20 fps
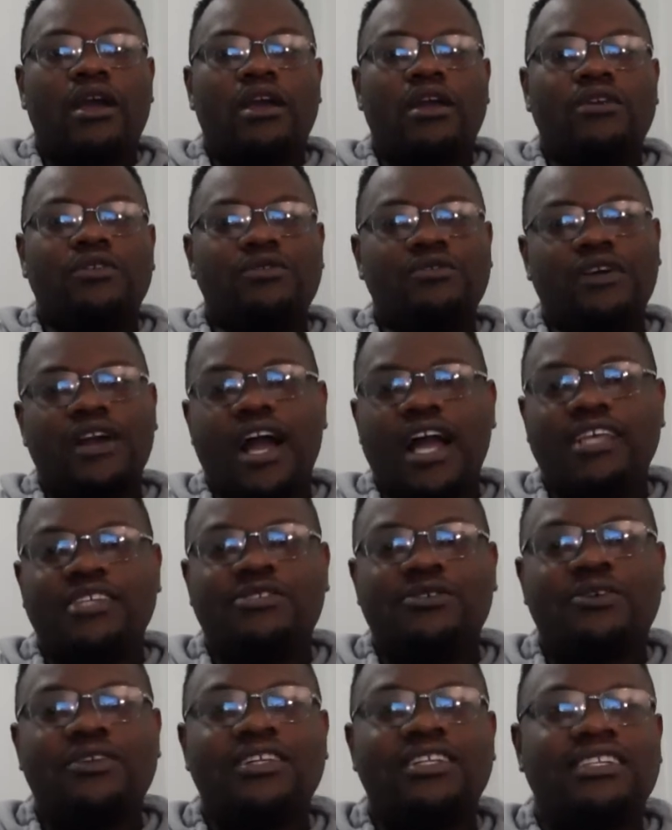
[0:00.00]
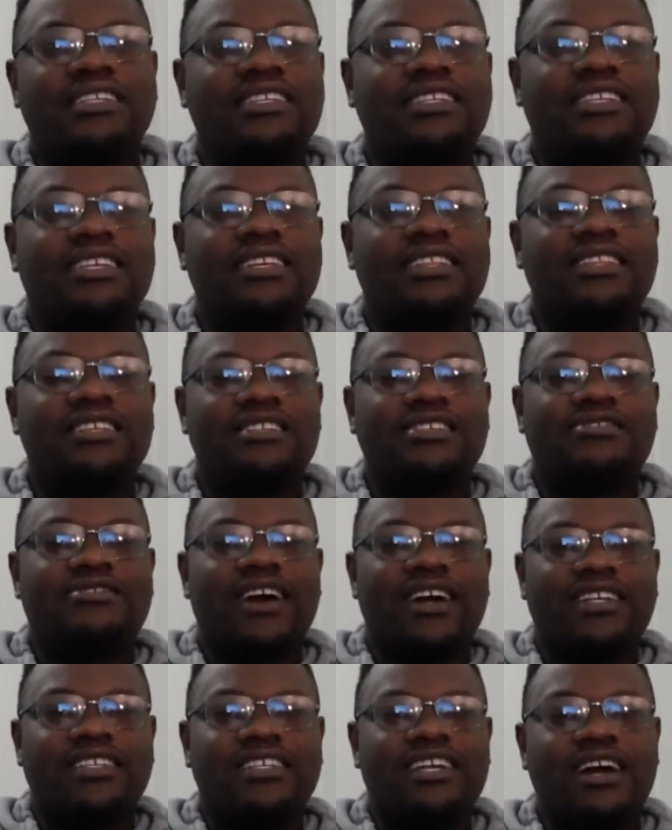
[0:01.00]
you guys only see the
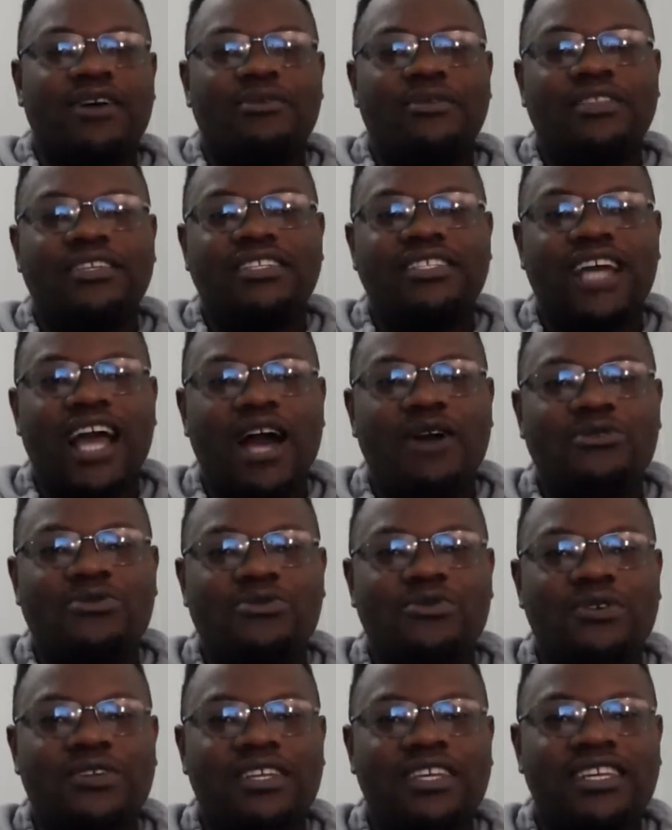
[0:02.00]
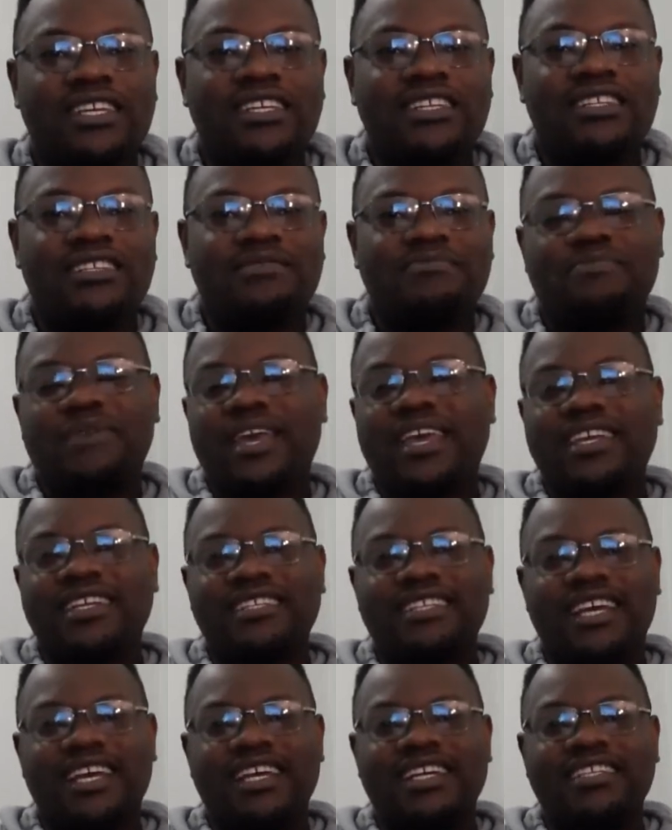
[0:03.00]
structure with the tiles on it,
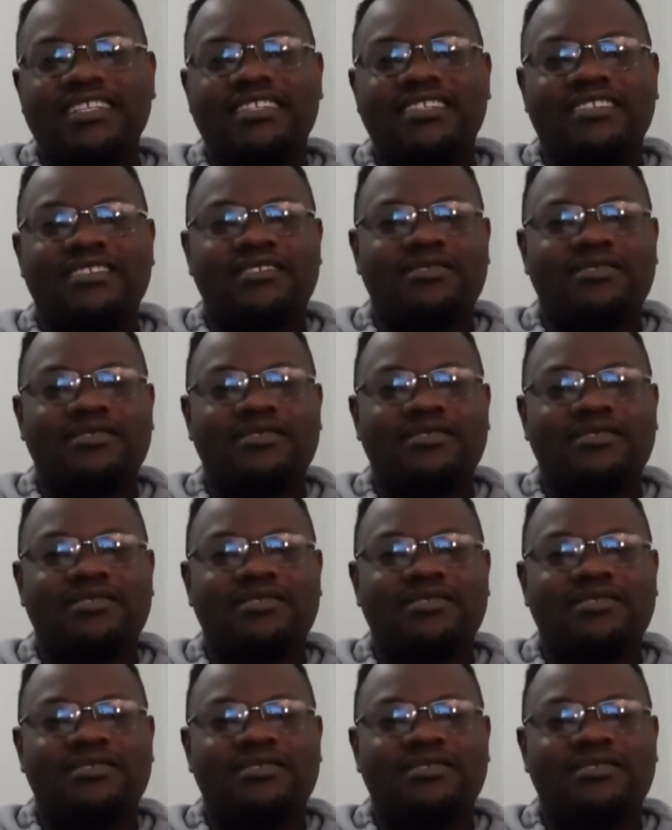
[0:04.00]
painted,